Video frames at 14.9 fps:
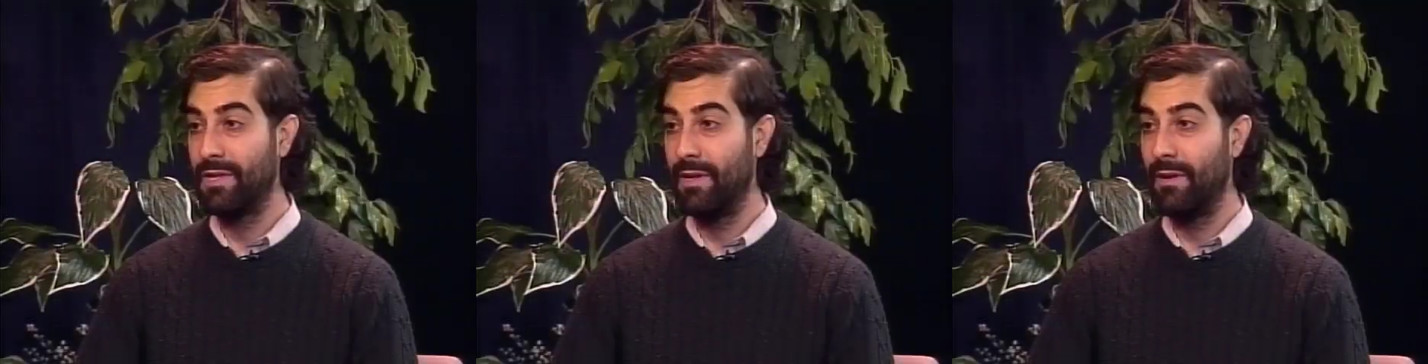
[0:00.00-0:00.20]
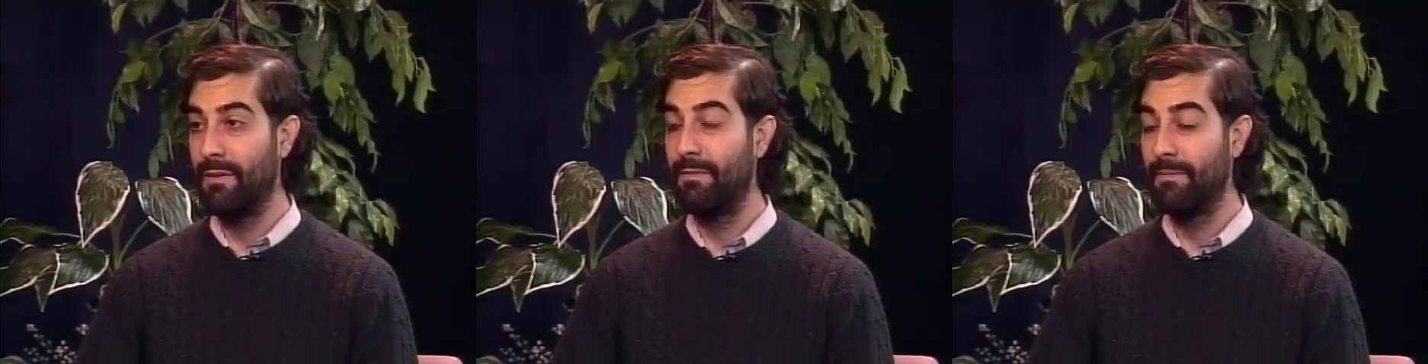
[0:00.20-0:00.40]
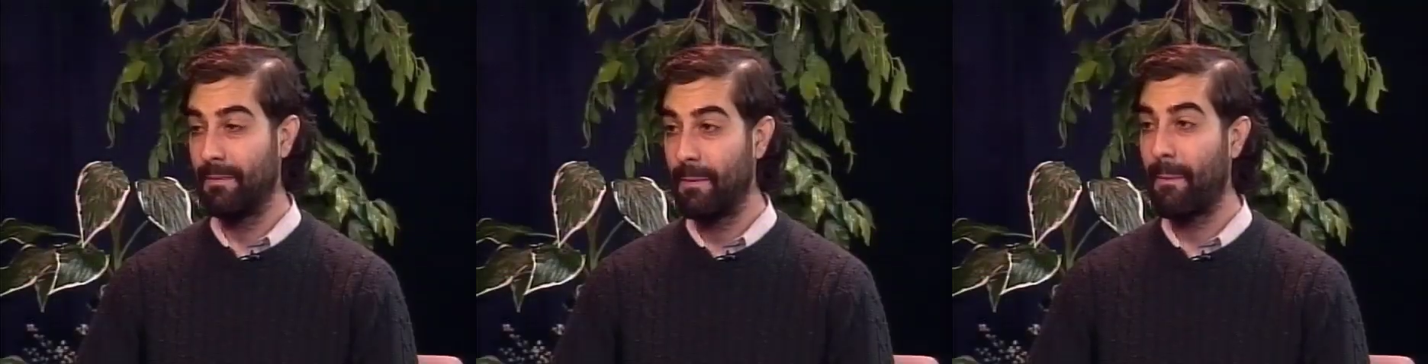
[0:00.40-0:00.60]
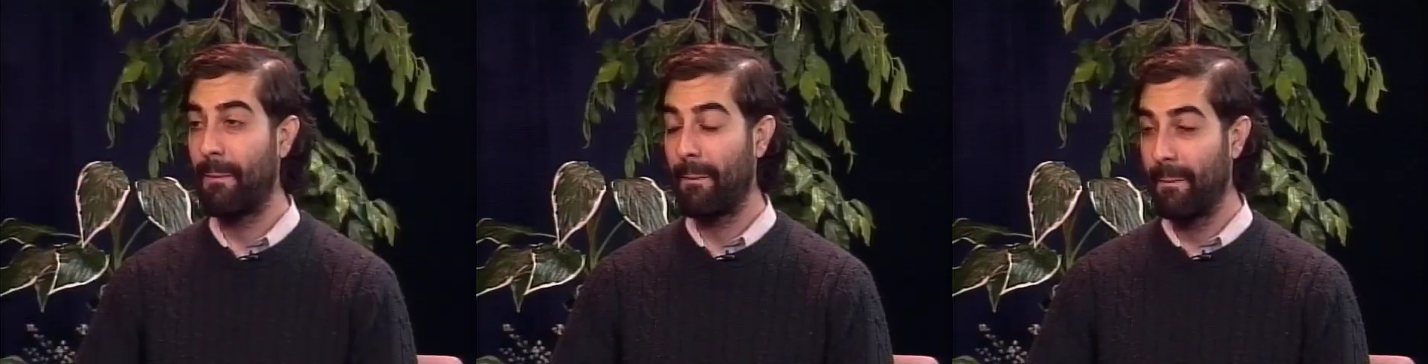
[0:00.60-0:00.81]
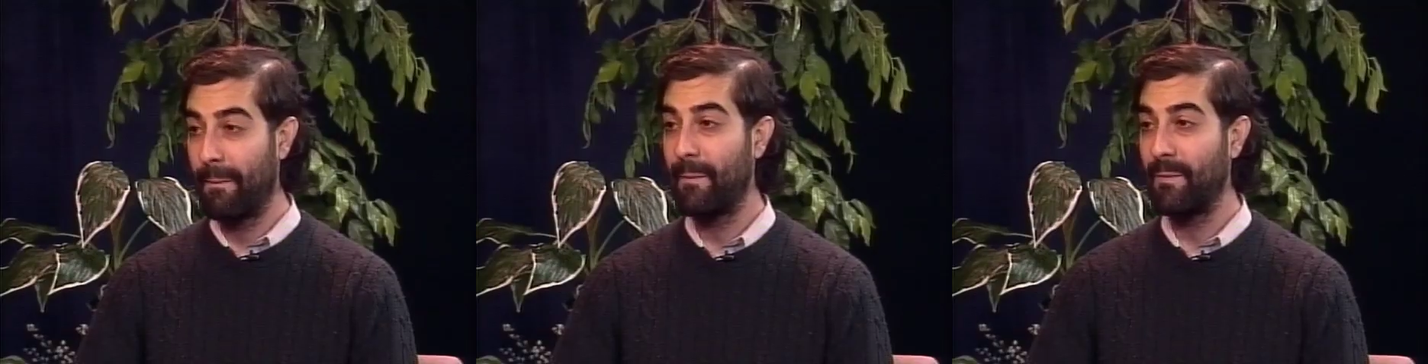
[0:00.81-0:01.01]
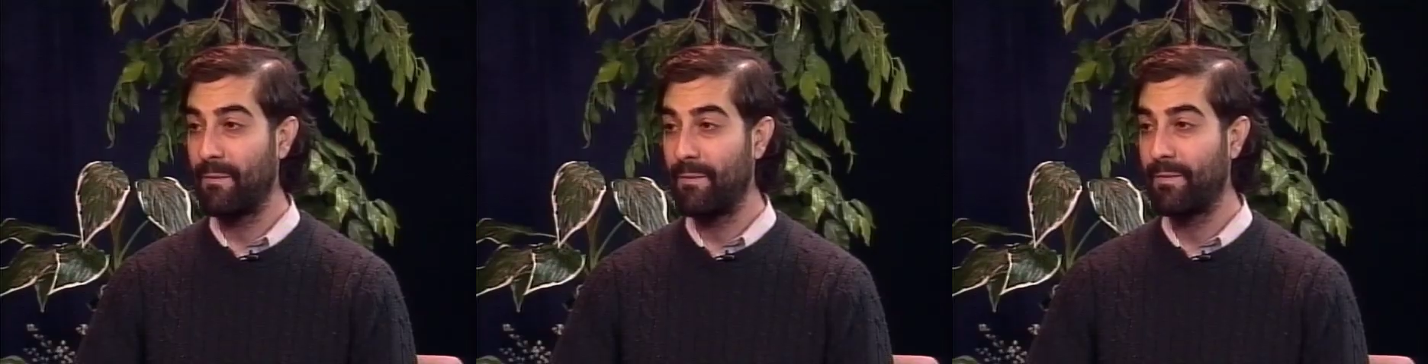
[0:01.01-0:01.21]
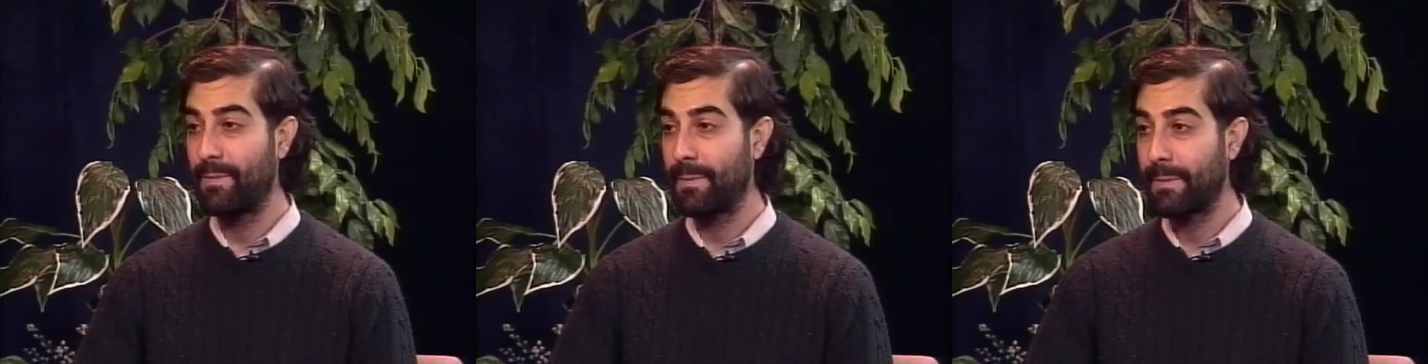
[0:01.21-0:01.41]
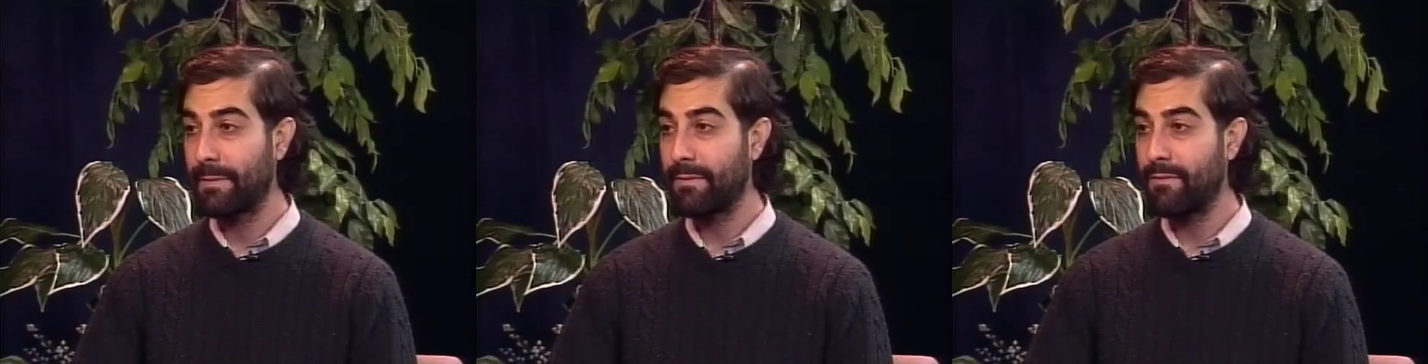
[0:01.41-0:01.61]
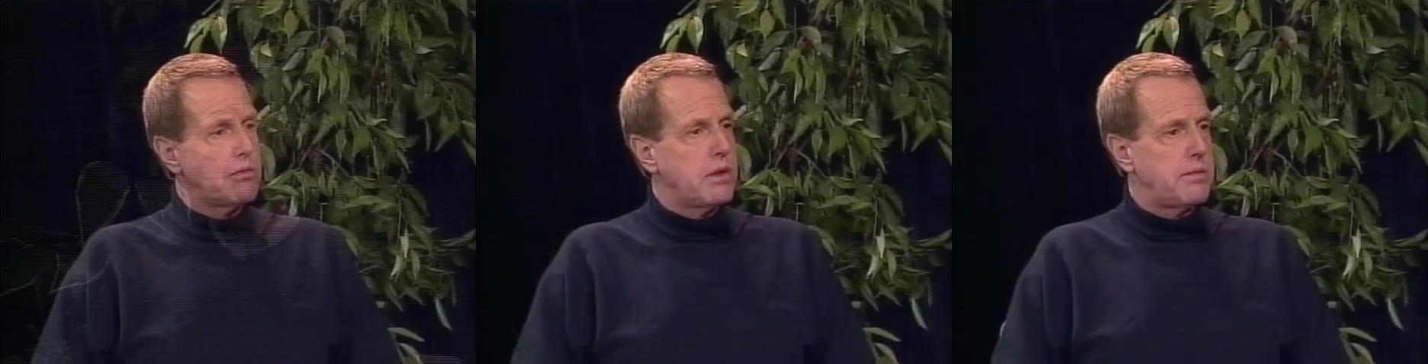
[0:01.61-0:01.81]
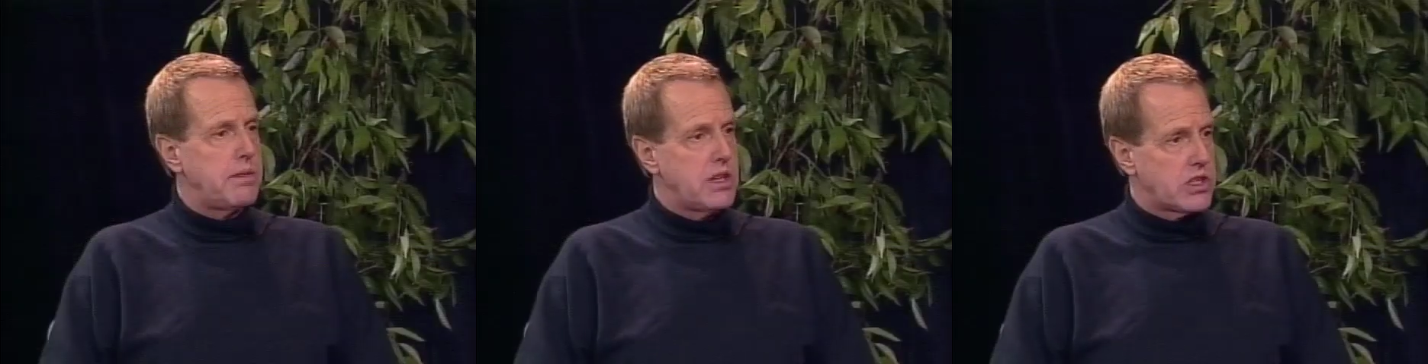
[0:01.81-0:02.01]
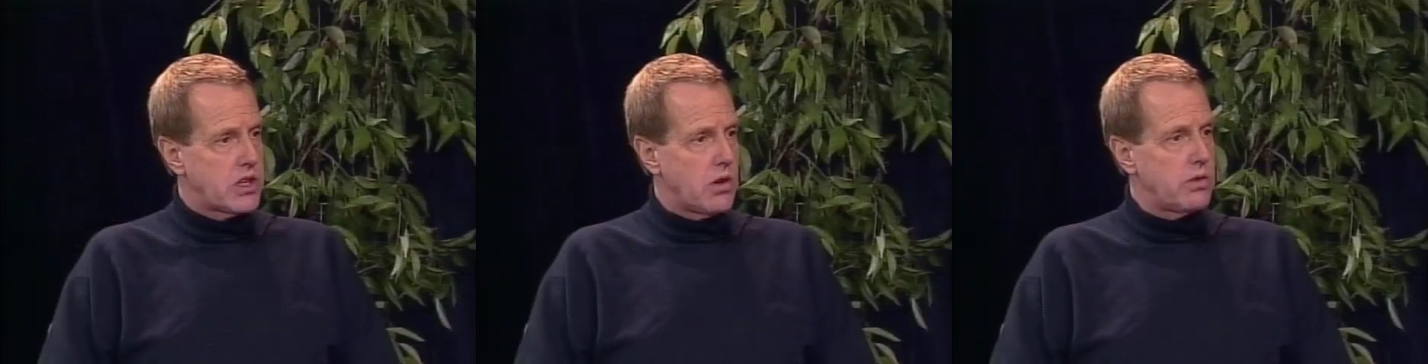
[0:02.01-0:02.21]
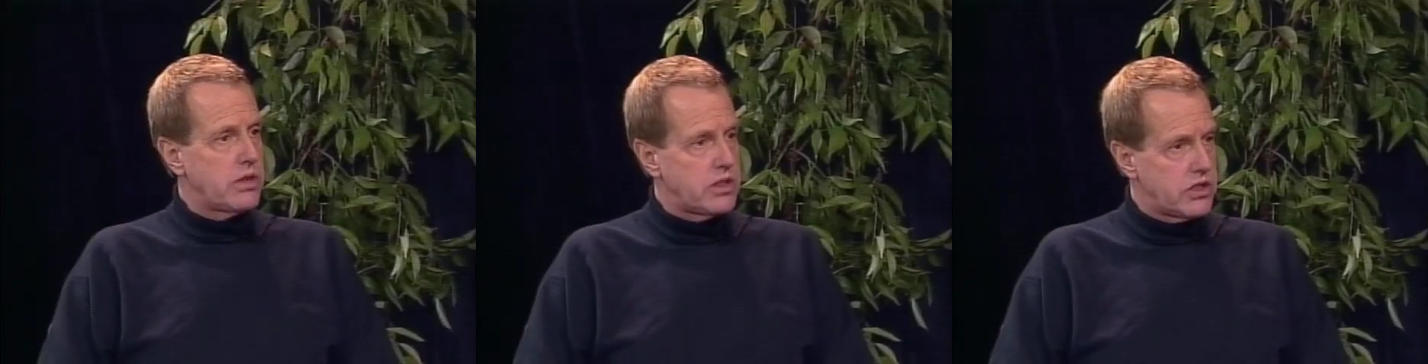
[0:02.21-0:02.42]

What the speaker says: It's peculiar that NAFTA would be sold